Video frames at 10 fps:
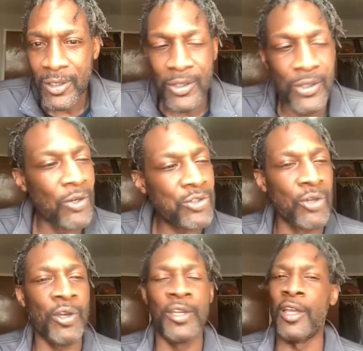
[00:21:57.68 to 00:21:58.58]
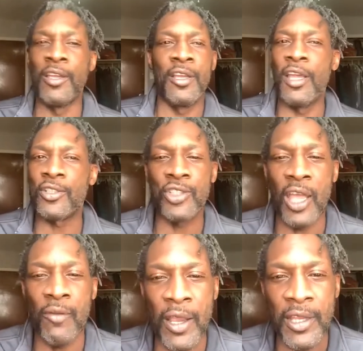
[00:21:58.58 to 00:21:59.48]
You know, so, and, and they're
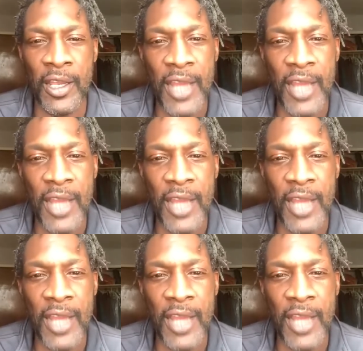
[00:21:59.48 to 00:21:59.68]
standing right there.